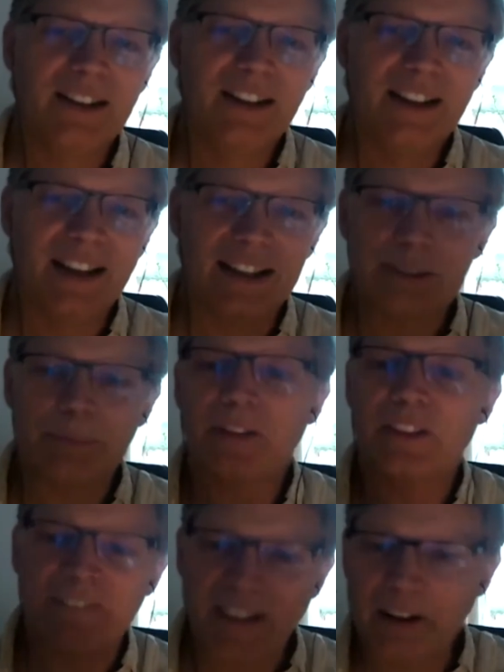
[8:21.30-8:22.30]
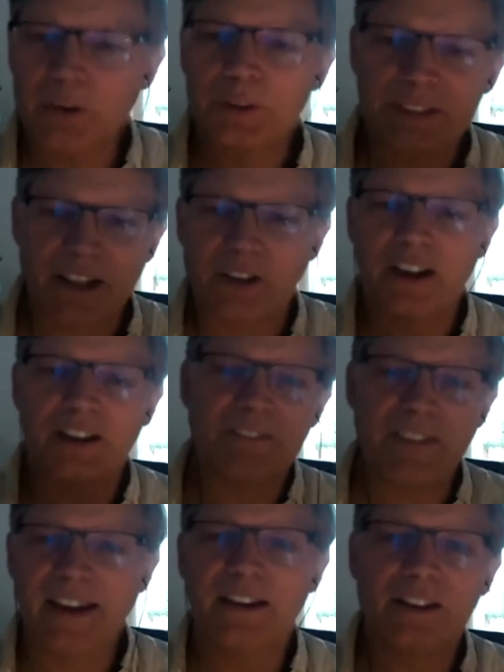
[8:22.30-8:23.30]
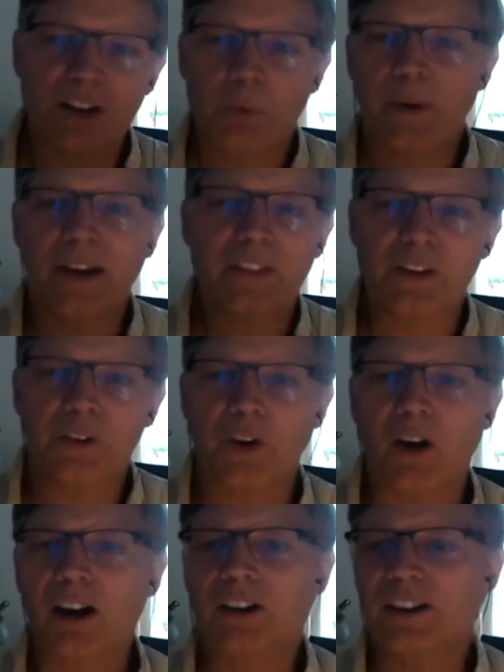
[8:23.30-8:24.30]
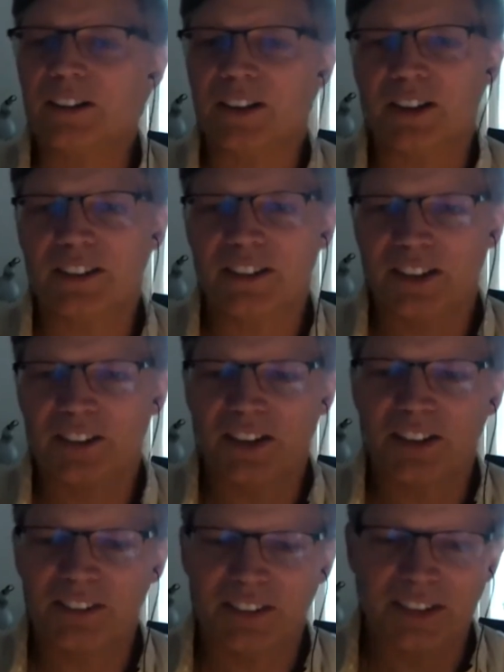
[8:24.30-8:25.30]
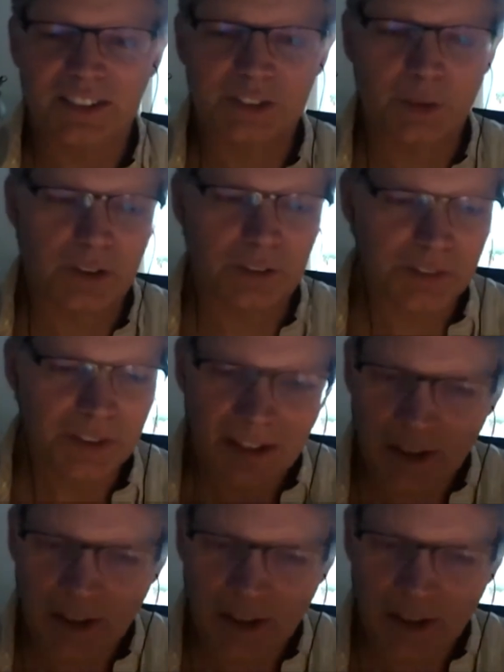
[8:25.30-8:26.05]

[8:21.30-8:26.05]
It's about the values that you're conveying in the way that you talk, and the sort of